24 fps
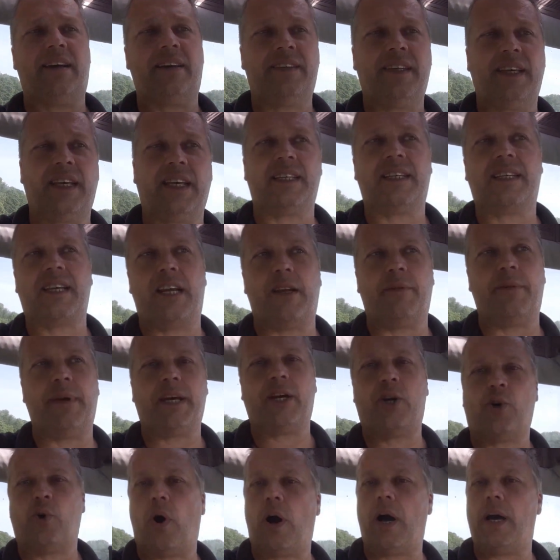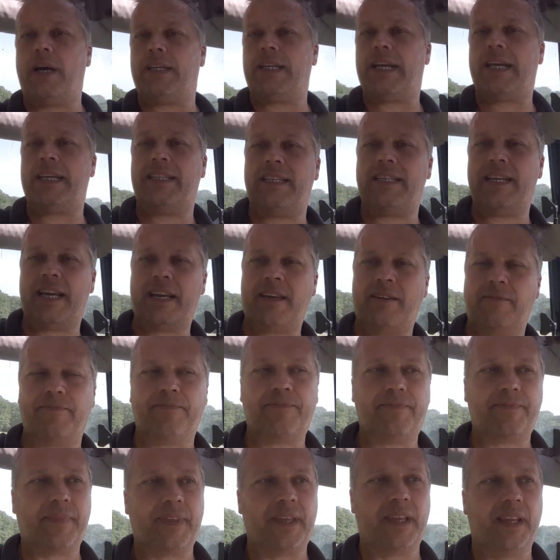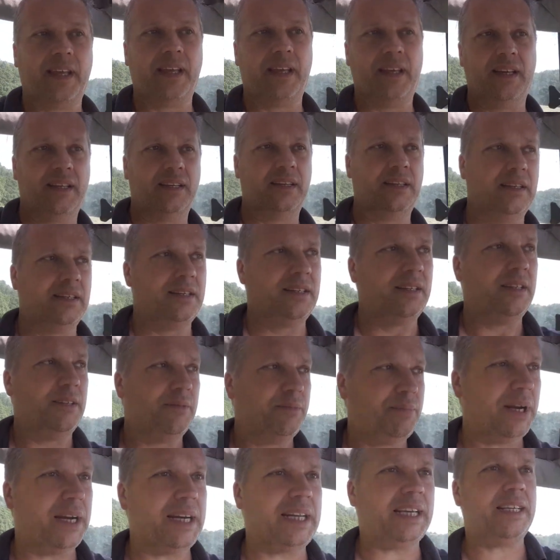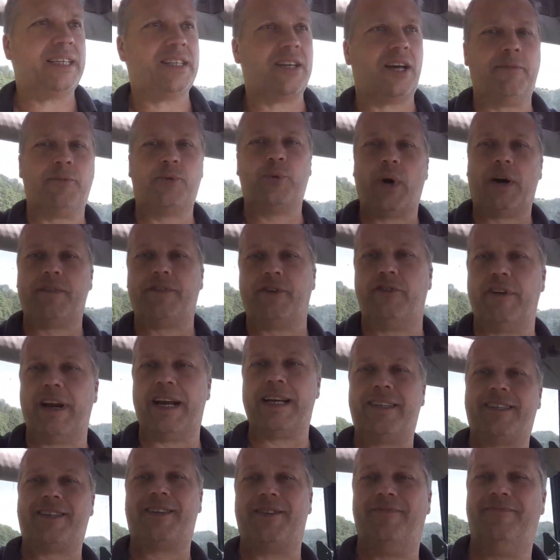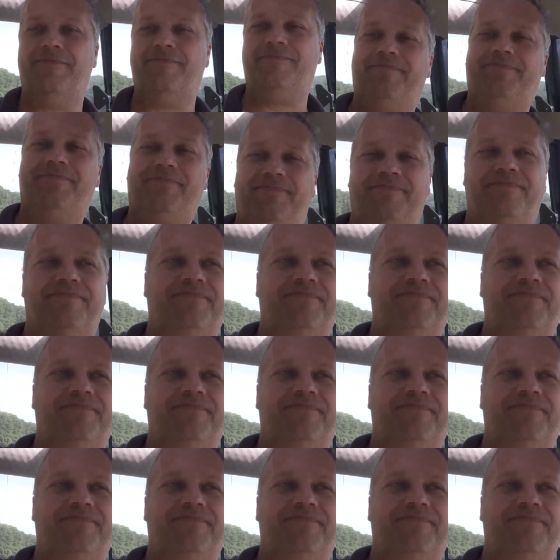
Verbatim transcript: I think it's going to be a quiet day today. Plenty of time to have a rest.